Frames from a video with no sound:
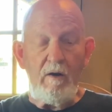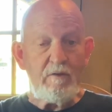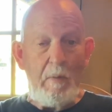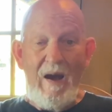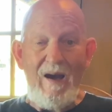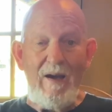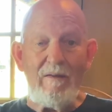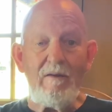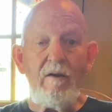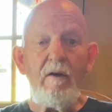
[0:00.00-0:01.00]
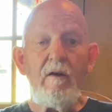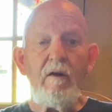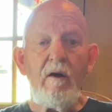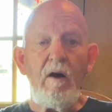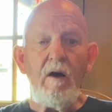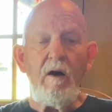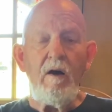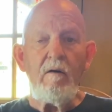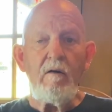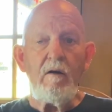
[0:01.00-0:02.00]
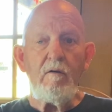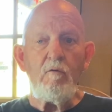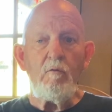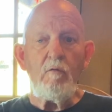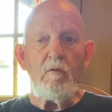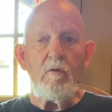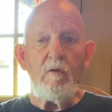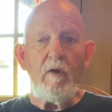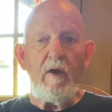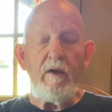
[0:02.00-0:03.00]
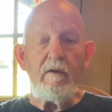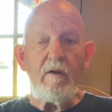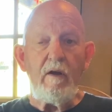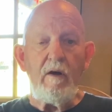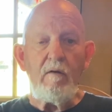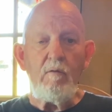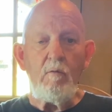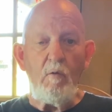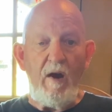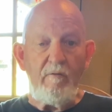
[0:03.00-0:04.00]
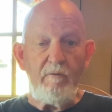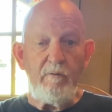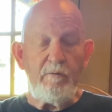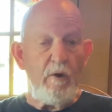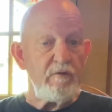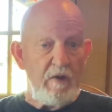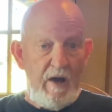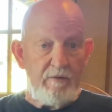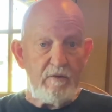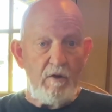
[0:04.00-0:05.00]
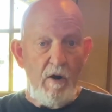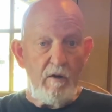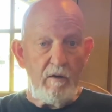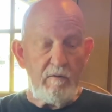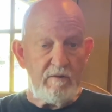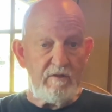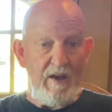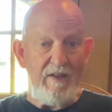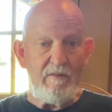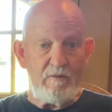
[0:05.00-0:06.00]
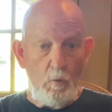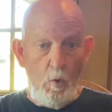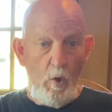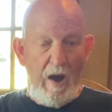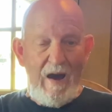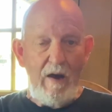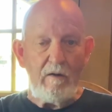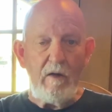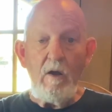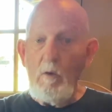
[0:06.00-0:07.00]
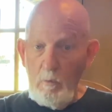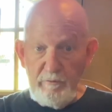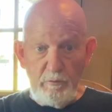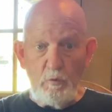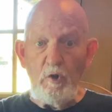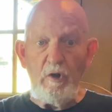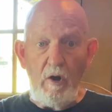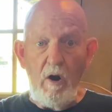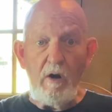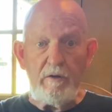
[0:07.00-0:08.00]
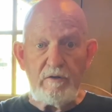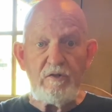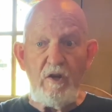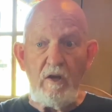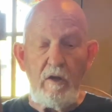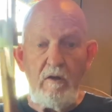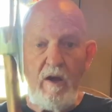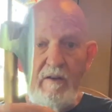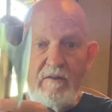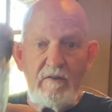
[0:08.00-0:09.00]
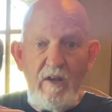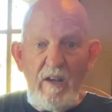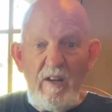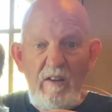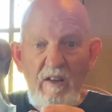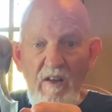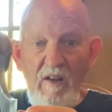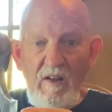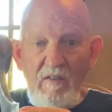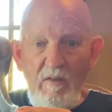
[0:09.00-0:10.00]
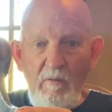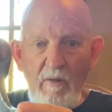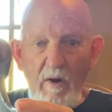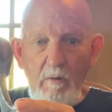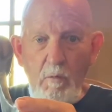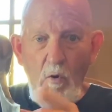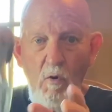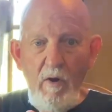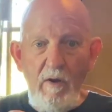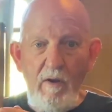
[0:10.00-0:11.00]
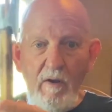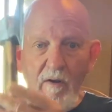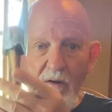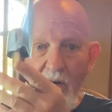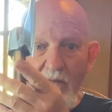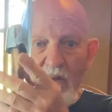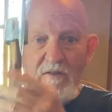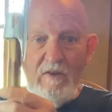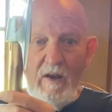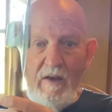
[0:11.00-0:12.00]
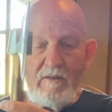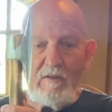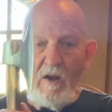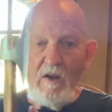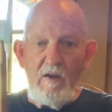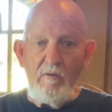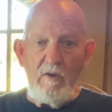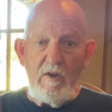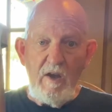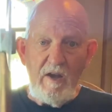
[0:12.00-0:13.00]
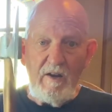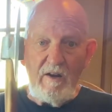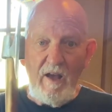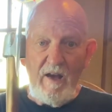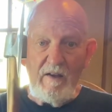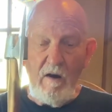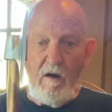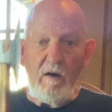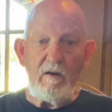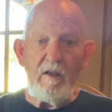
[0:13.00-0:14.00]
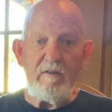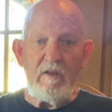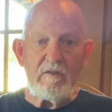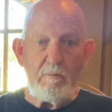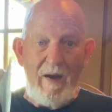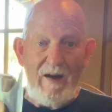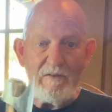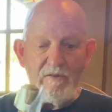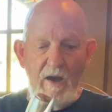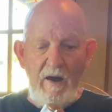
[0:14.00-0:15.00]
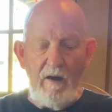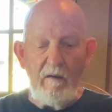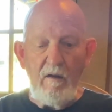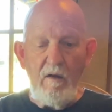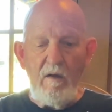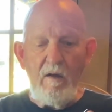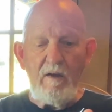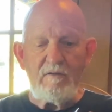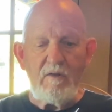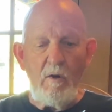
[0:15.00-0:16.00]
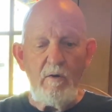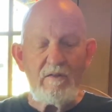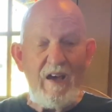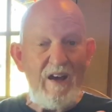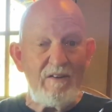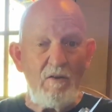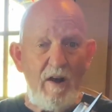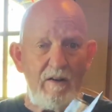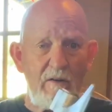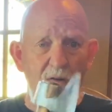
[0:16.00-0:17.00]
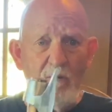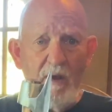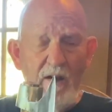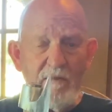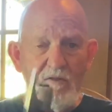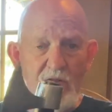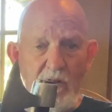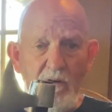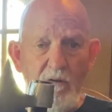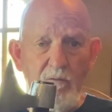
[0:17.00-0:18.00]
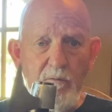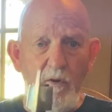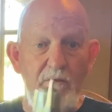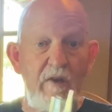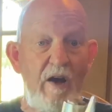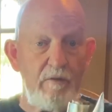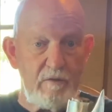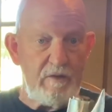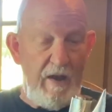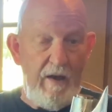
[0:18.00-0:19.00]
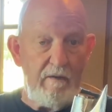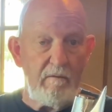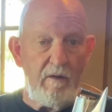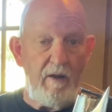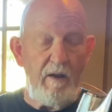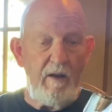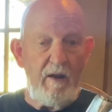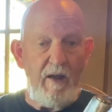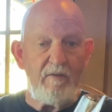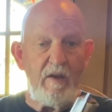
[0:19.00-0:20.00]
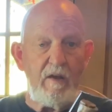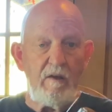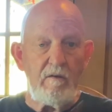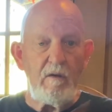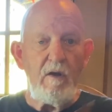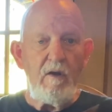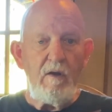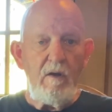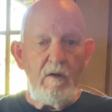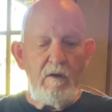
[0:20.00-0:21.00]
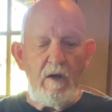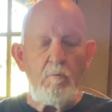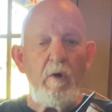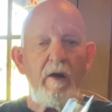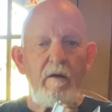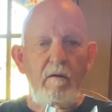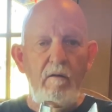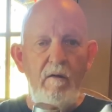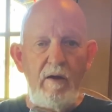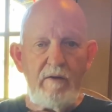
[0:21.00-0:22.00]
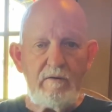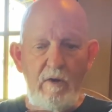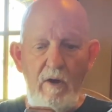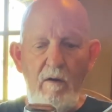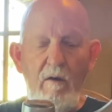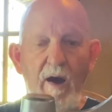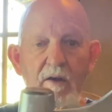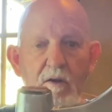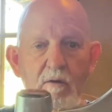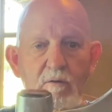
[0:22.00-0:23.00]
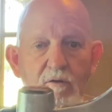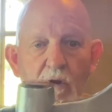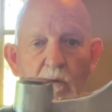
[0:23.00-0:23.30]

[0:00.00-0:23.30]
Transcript: It's pine, and when I first got the target, the side that's wore out was really hard to stick it. You had to stick it in the very point of these things. If you hit it head on, it'd just bounce out. And so it's kind of trying to do that still on the other side. And I think it'll get better as I use it.